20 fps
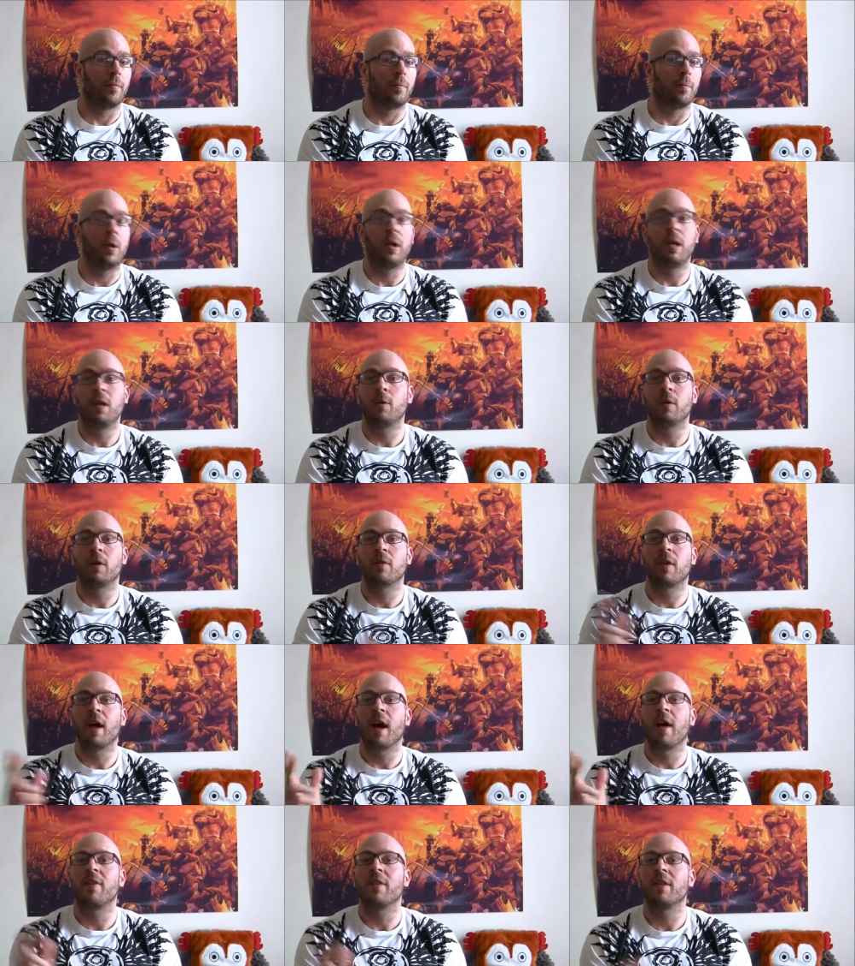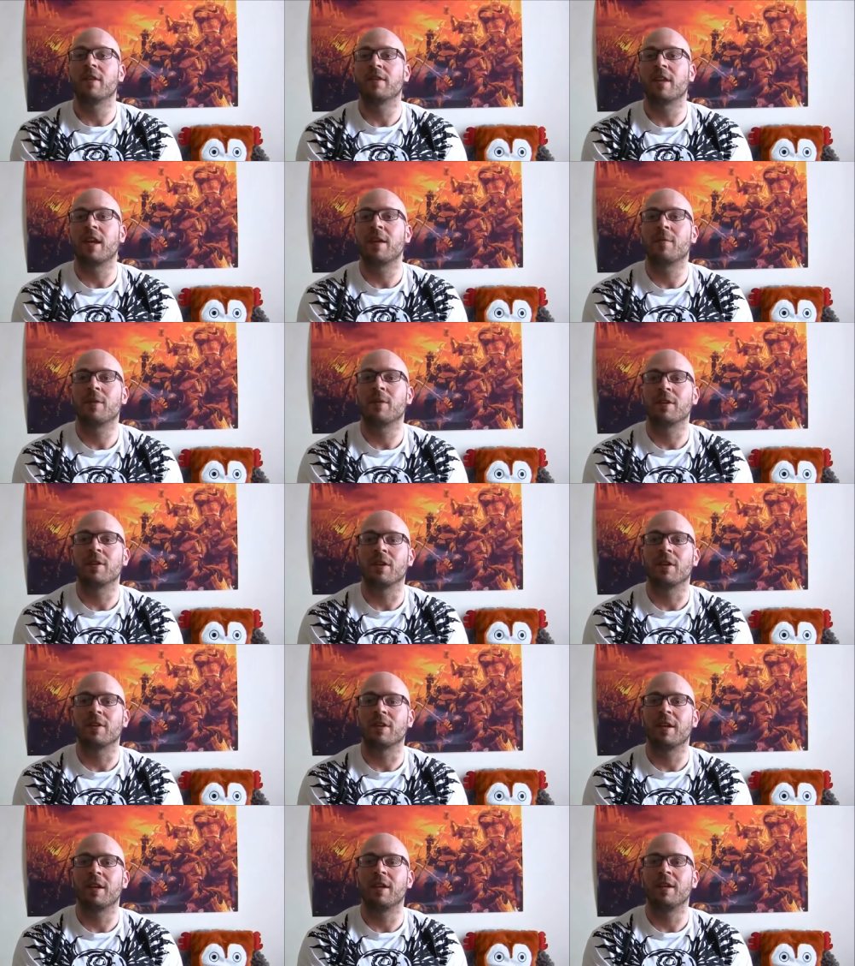but he would have gotten the same
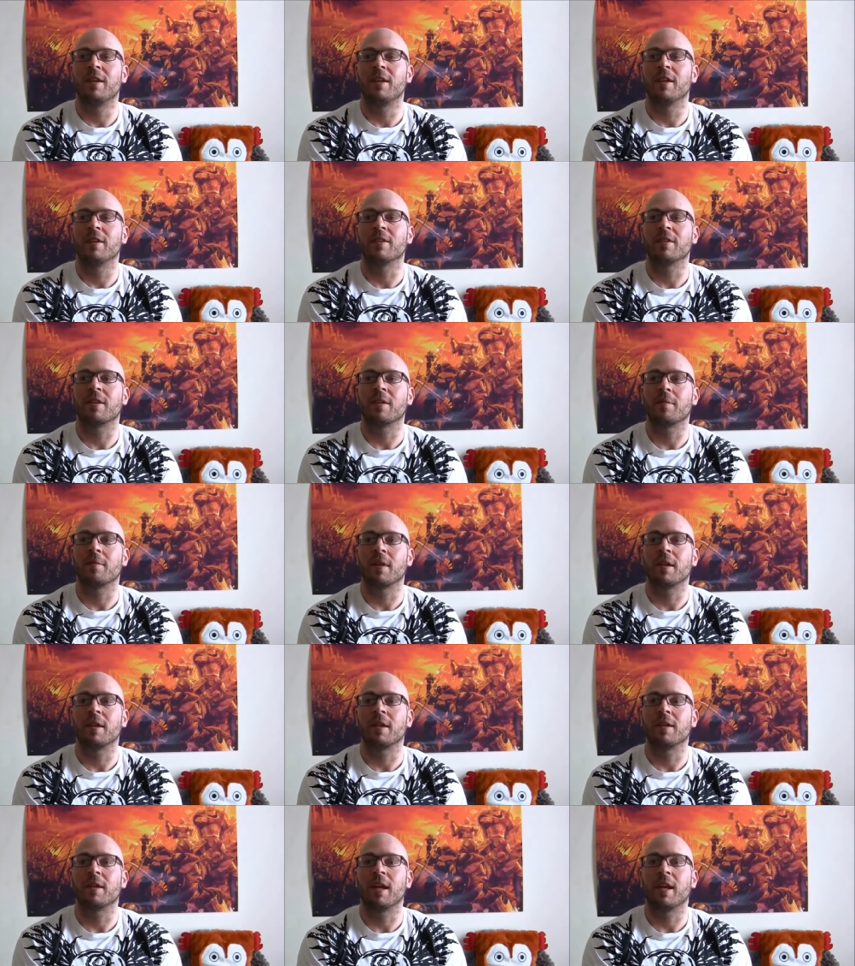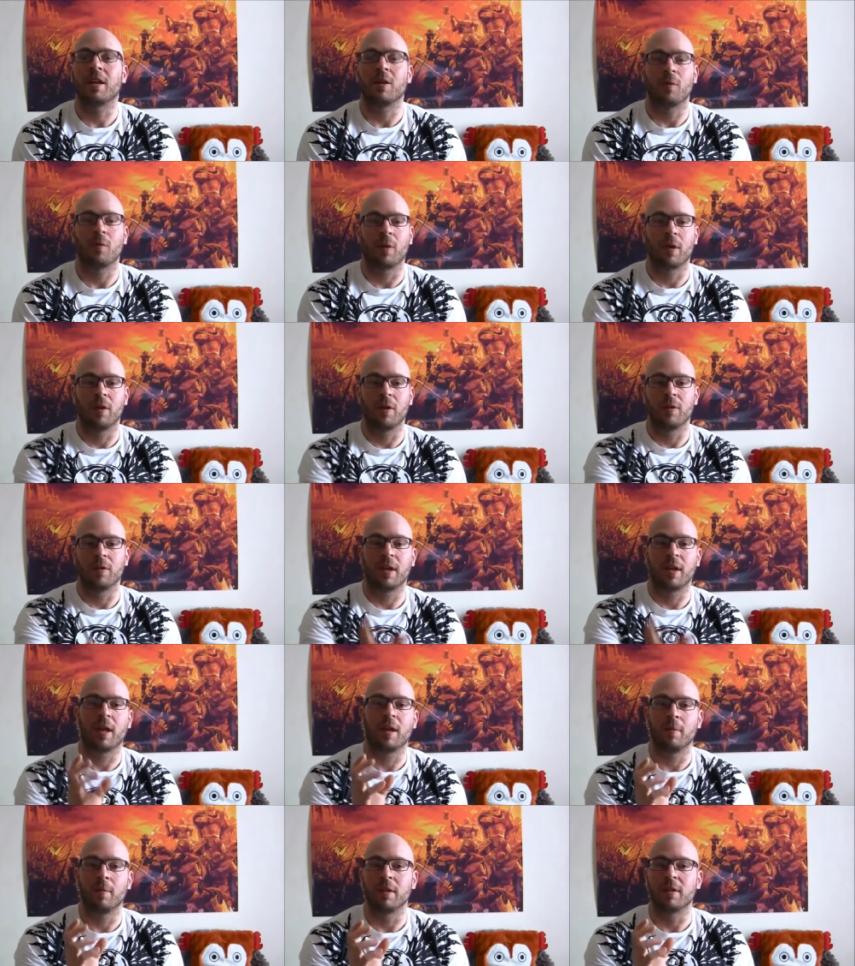results had he done something, taken one of those
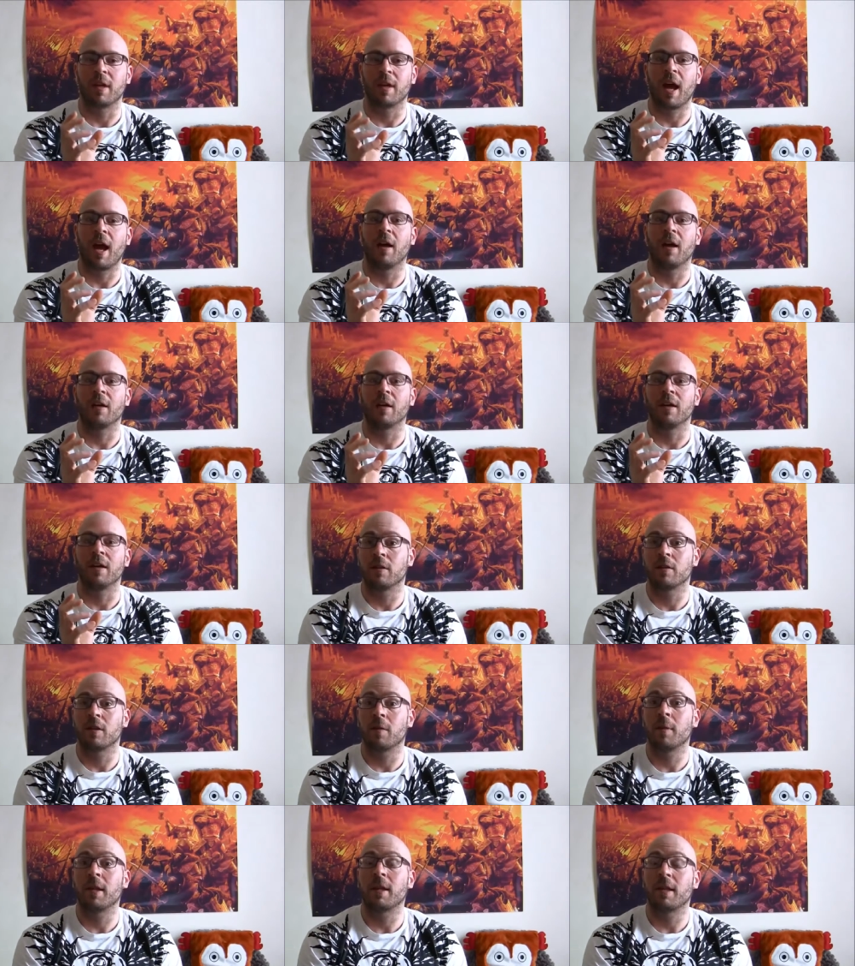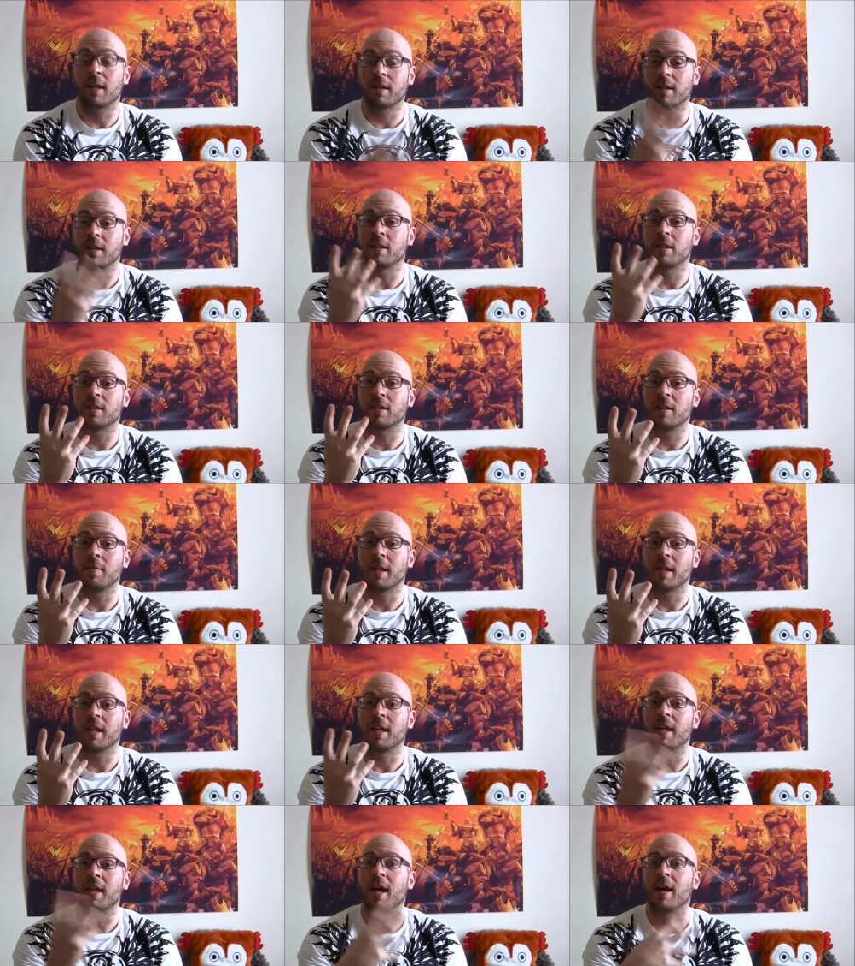elements out, and something like the
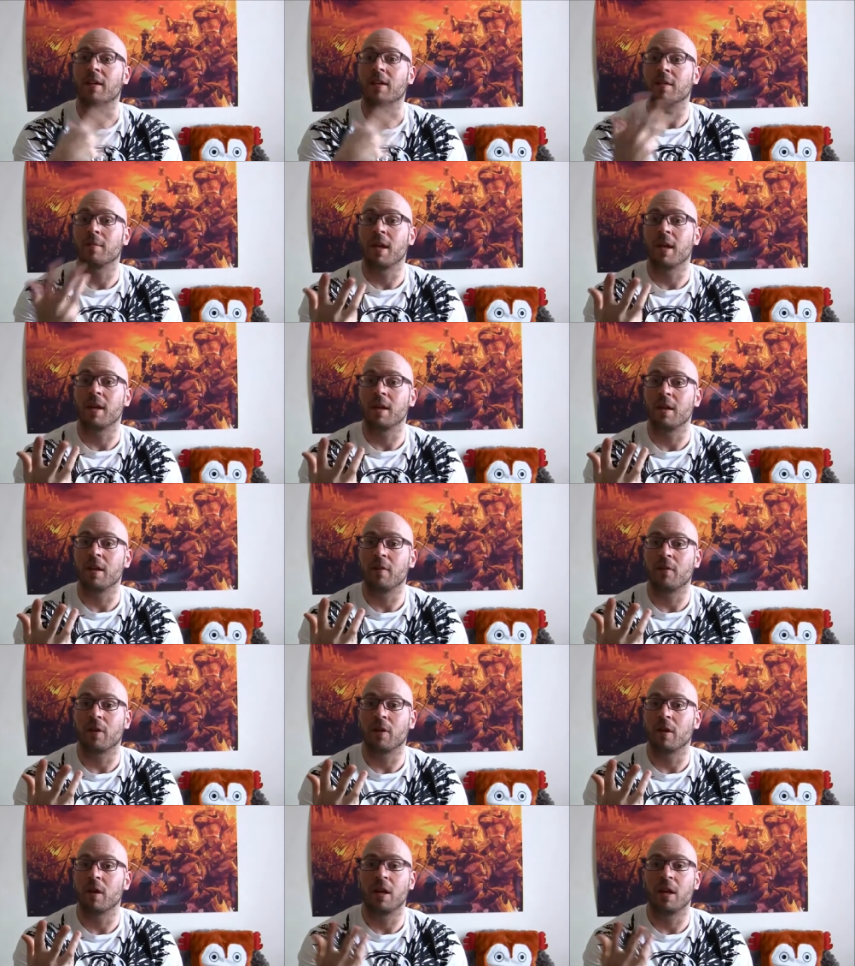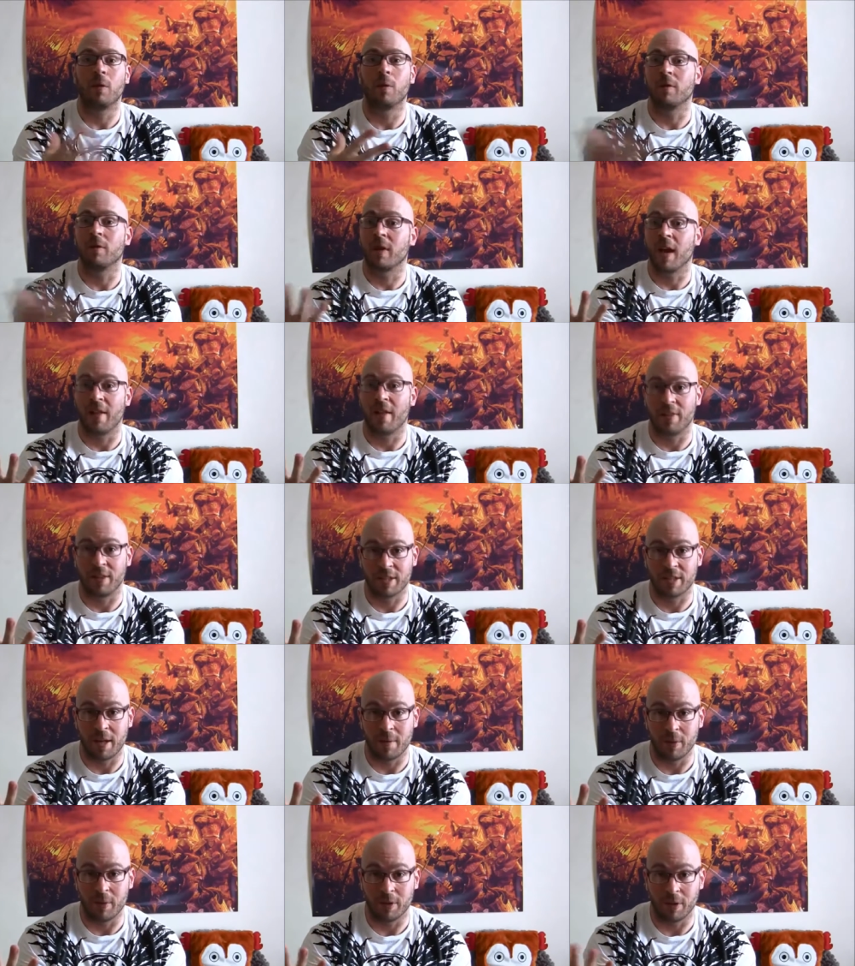glycemic index and made it different, he would have gotten the
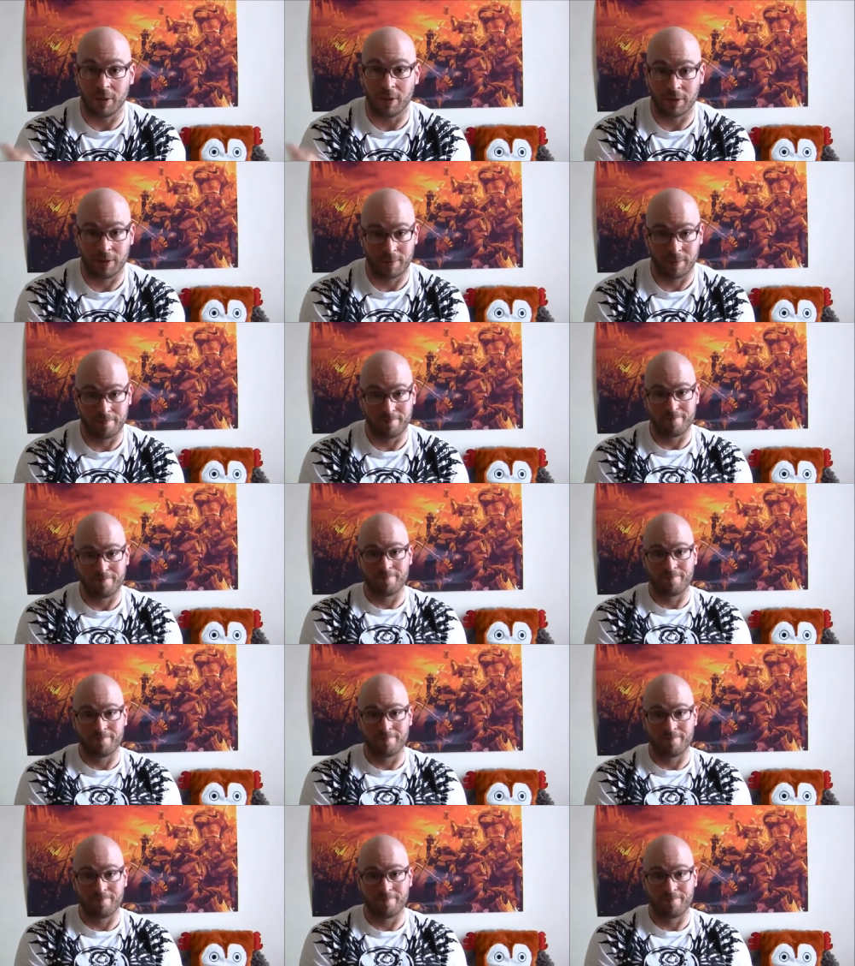same results.